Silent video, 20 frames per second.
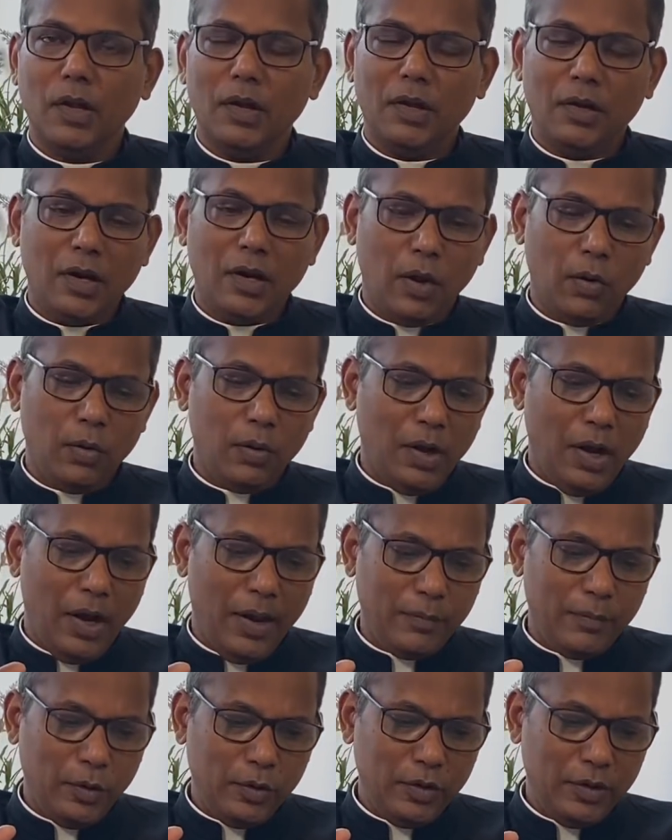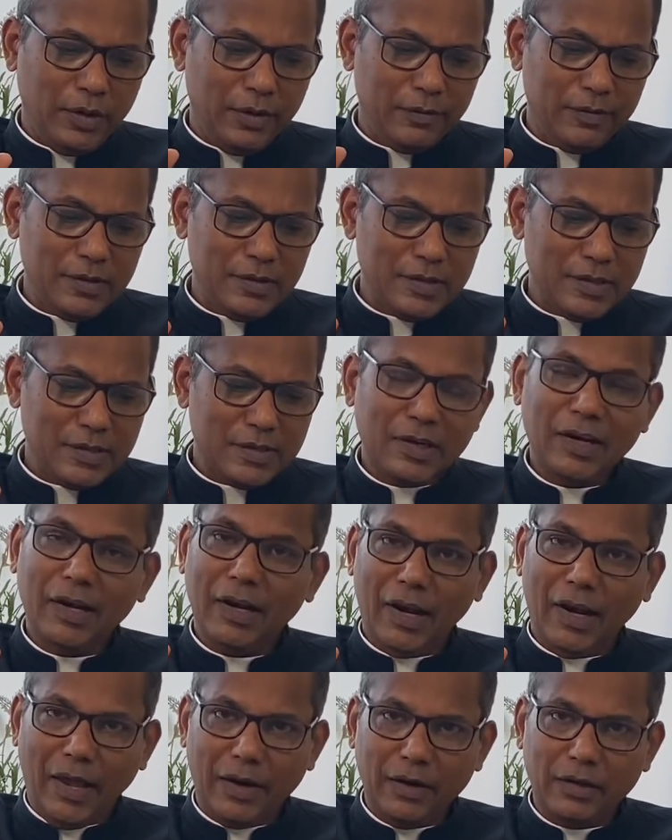Now, I'm going to give this as a
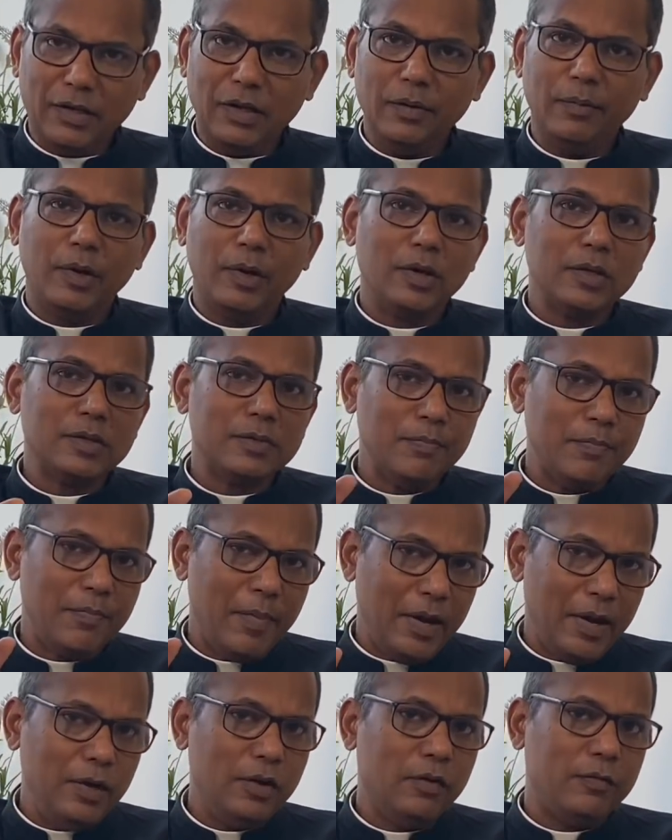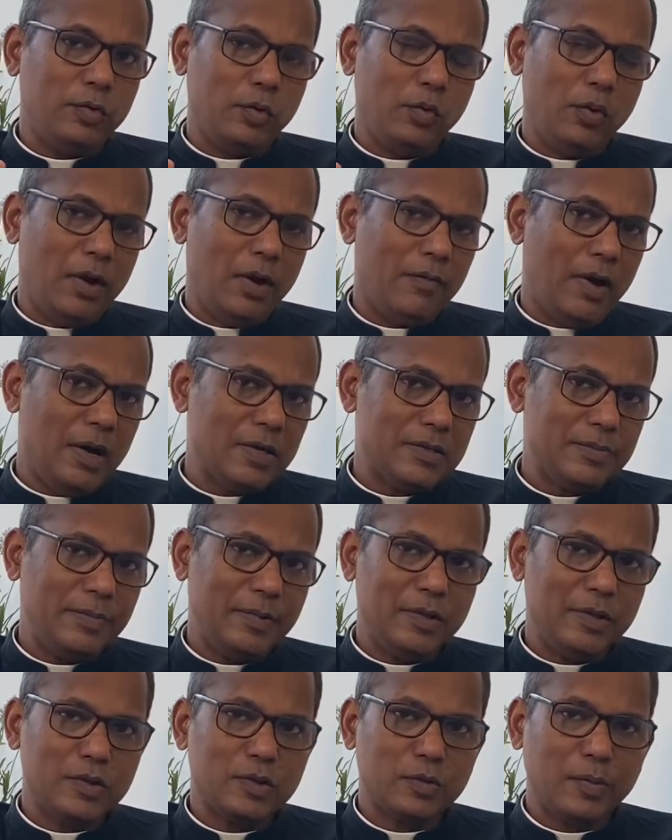clarity, because many of you have asked
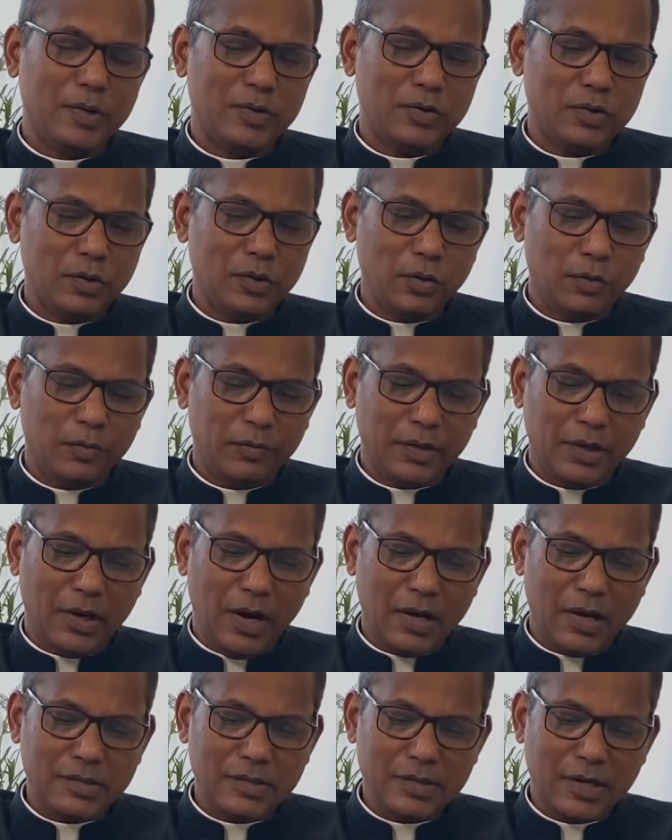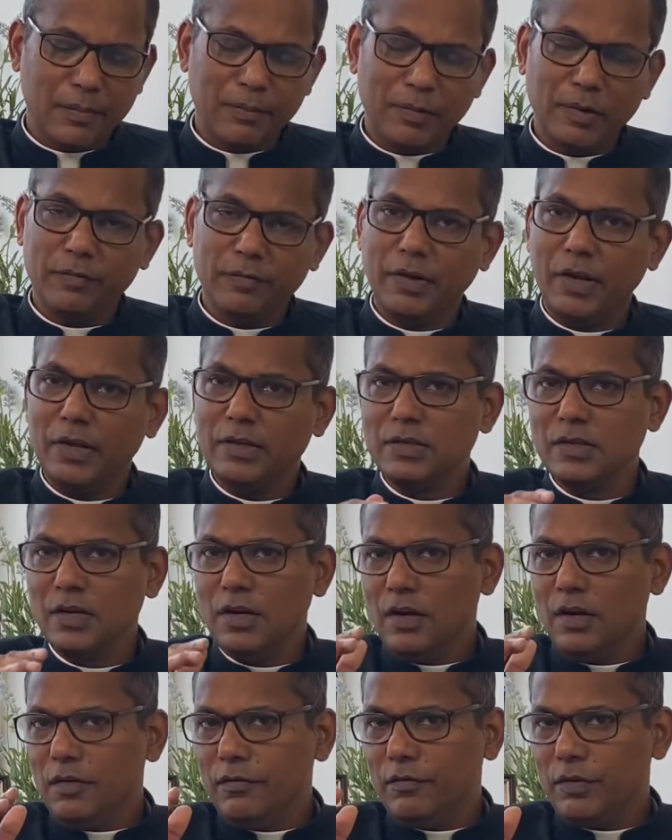me this question over the last couple of days
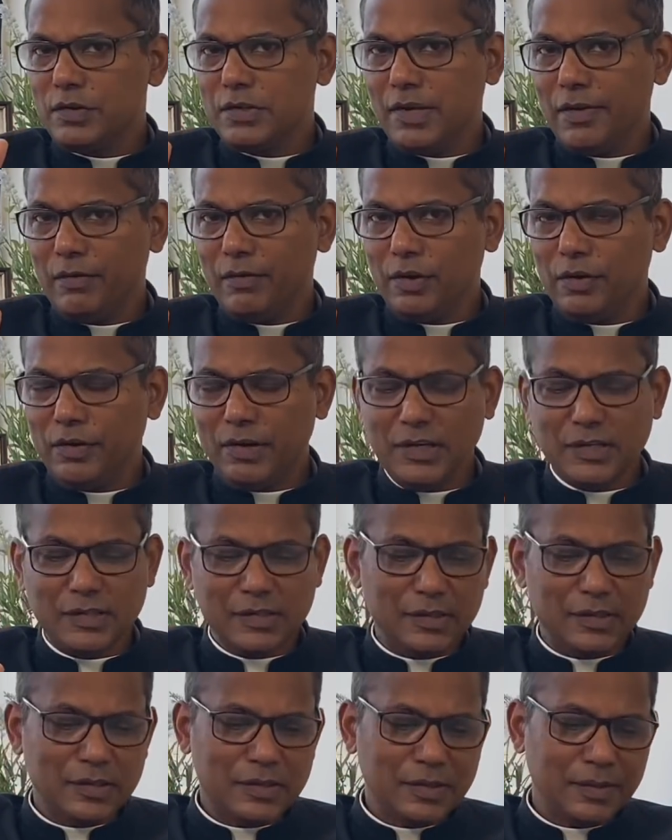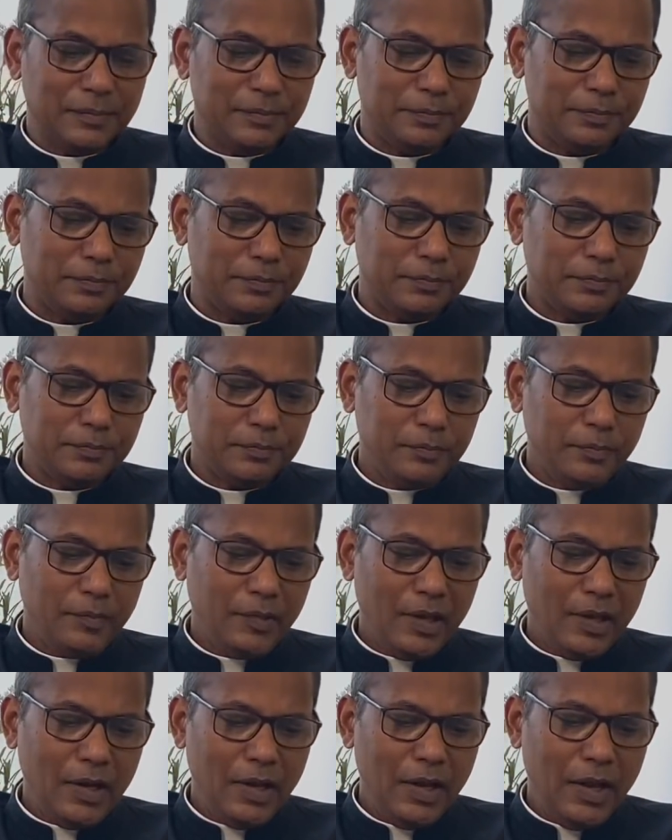for several reasons.
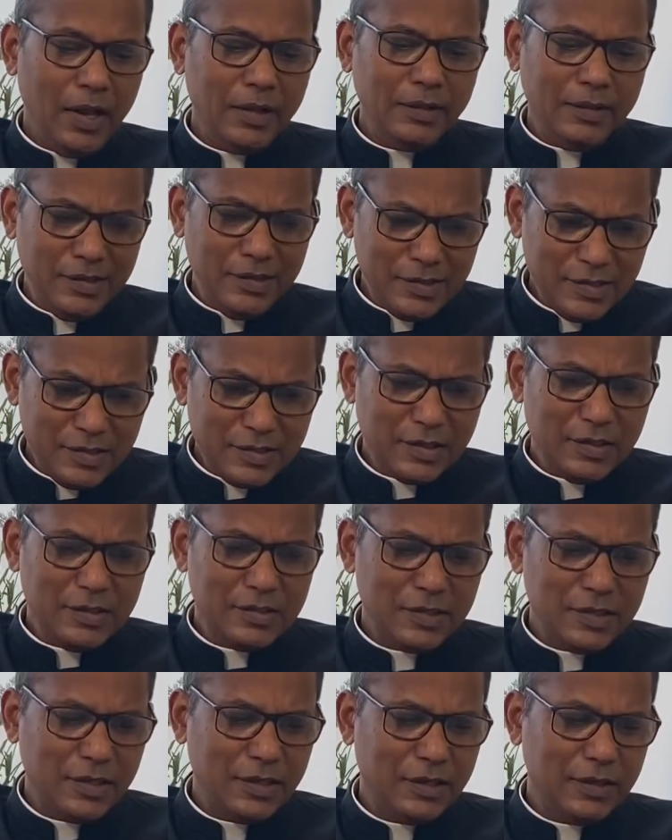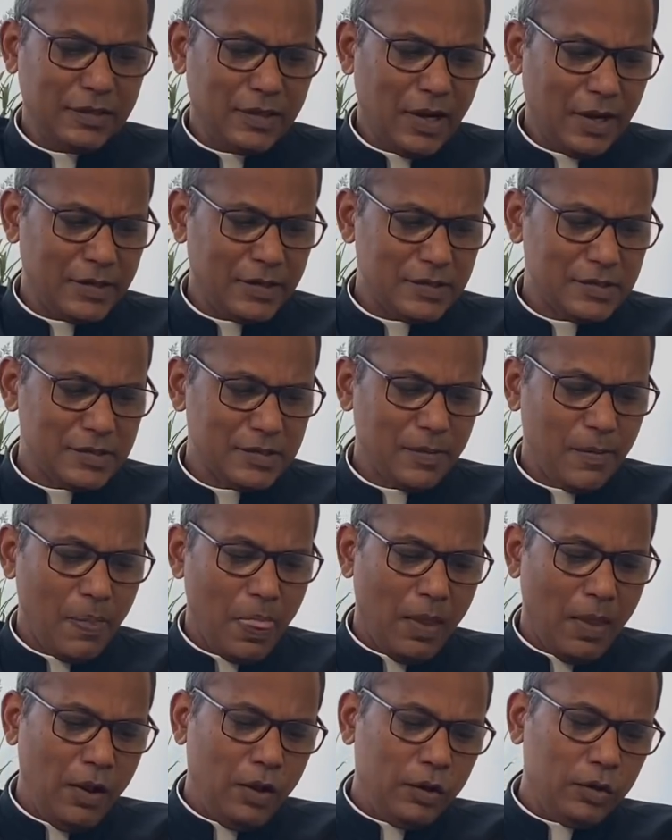And this is concerning tithes.
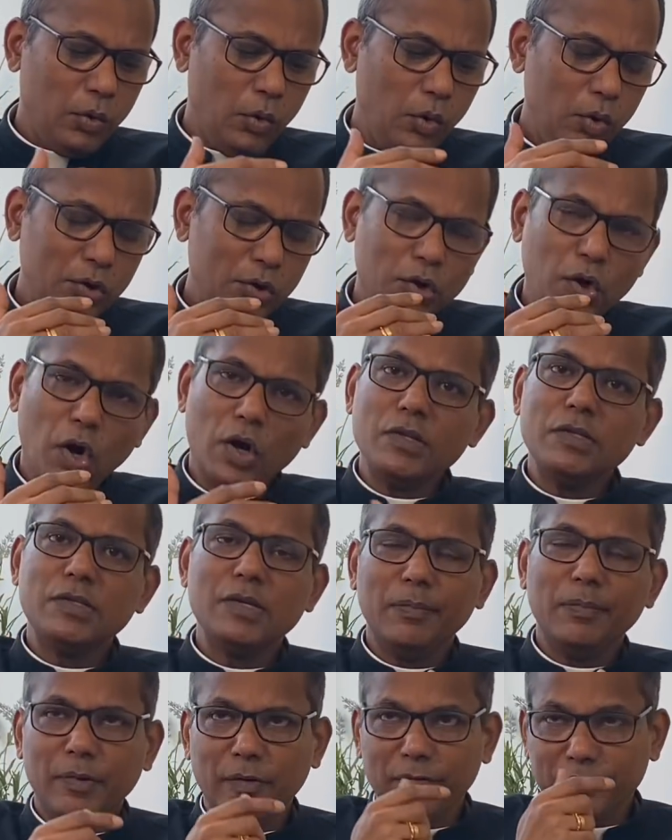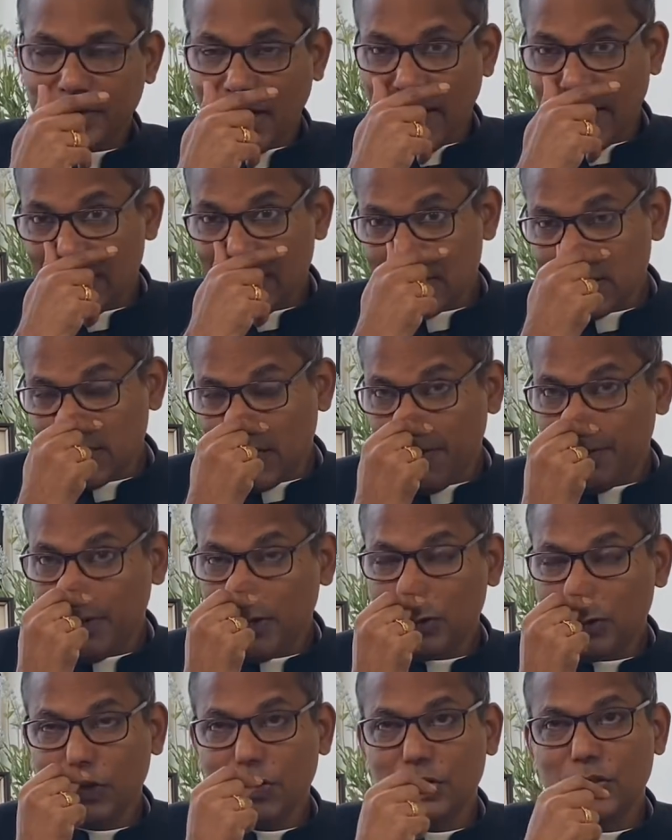The whole concept of tithes came
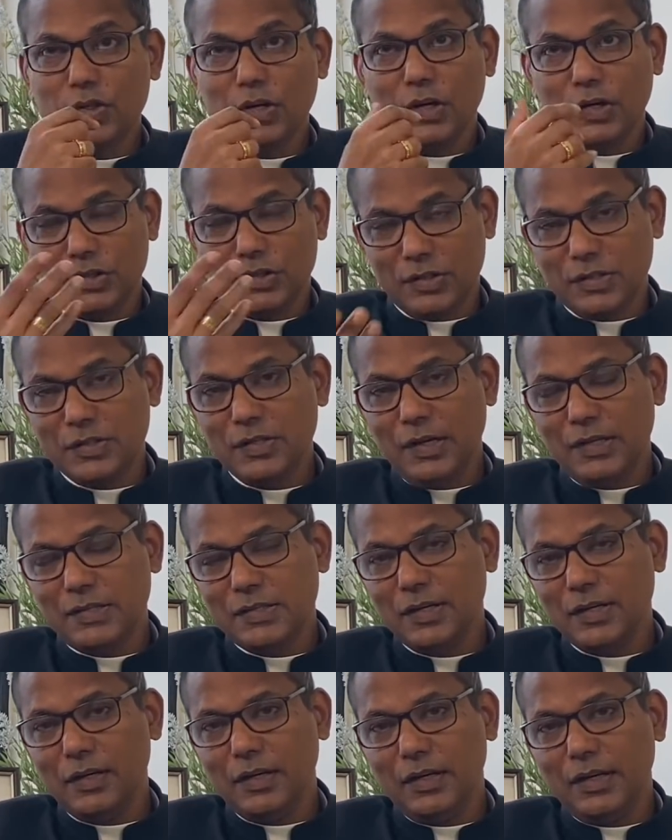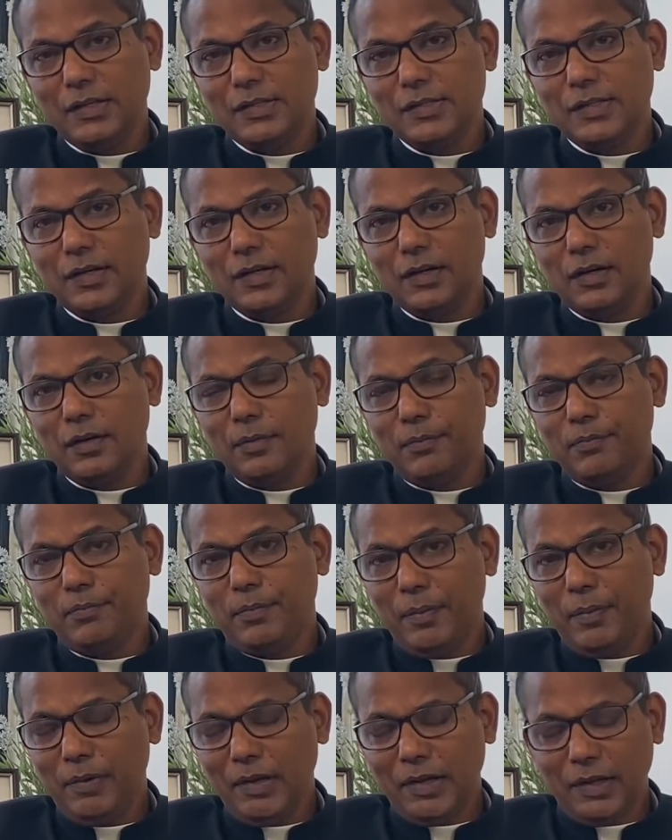into the church. It's a
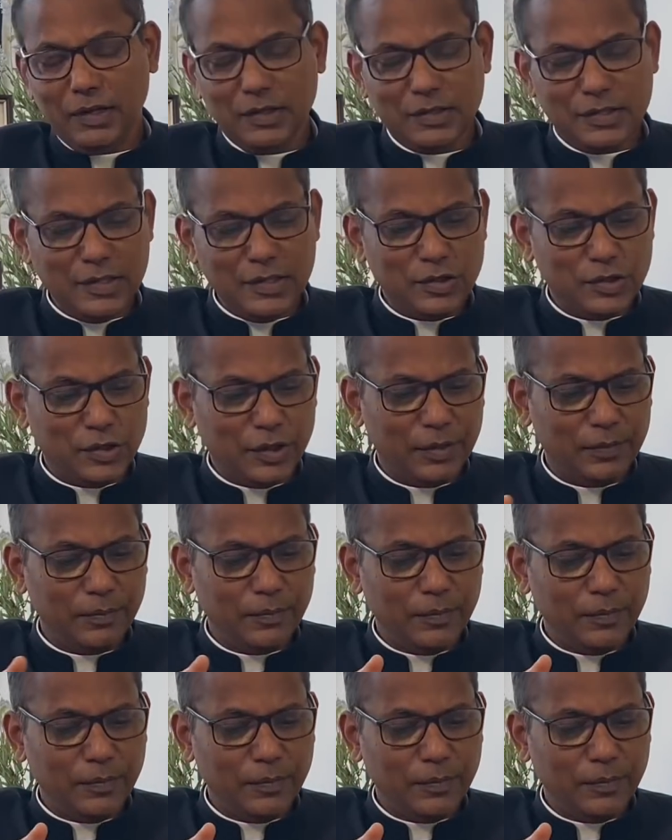biblical teaching,